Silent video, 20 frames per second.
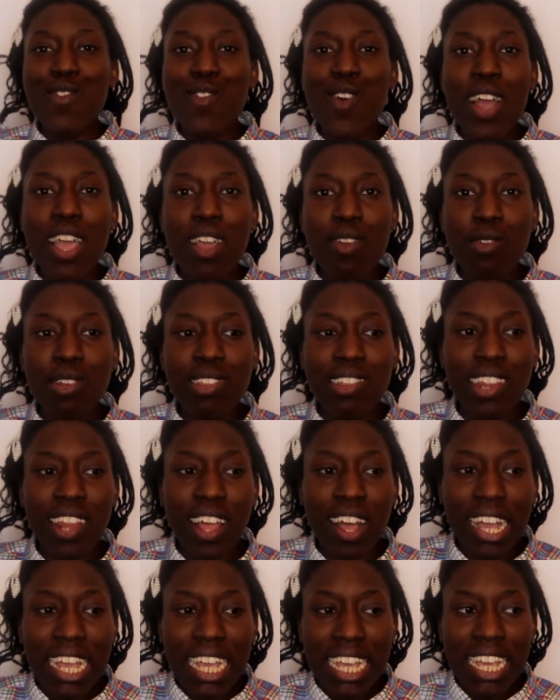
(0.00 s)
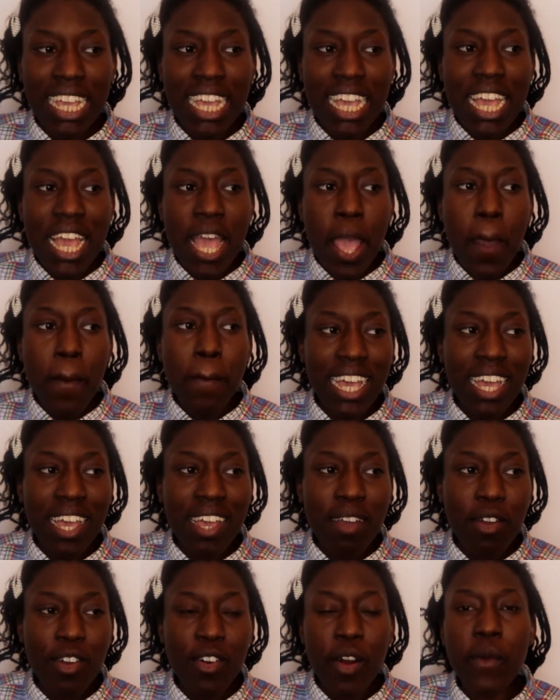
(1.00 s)
what it was like
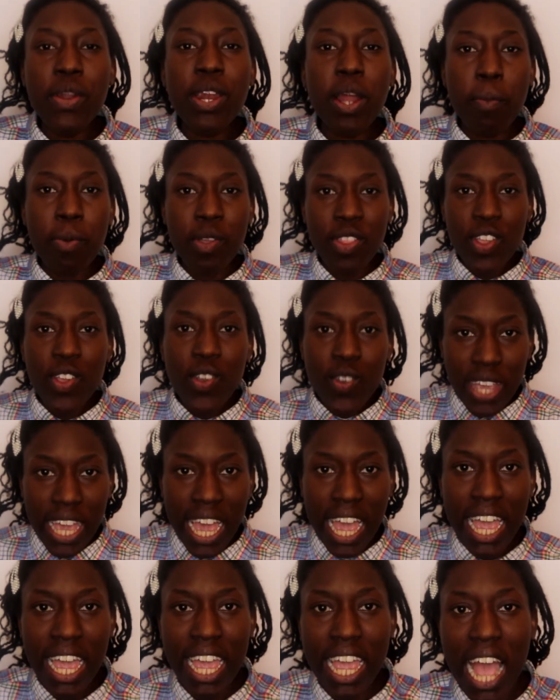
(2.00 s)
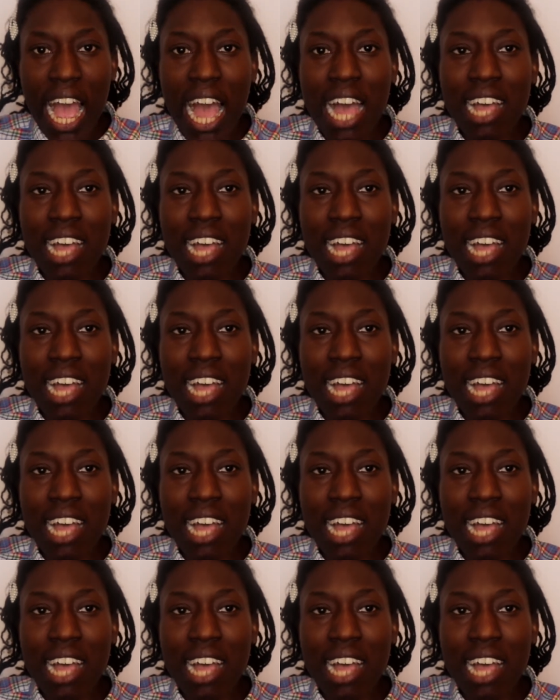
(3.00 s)
growing up in the UK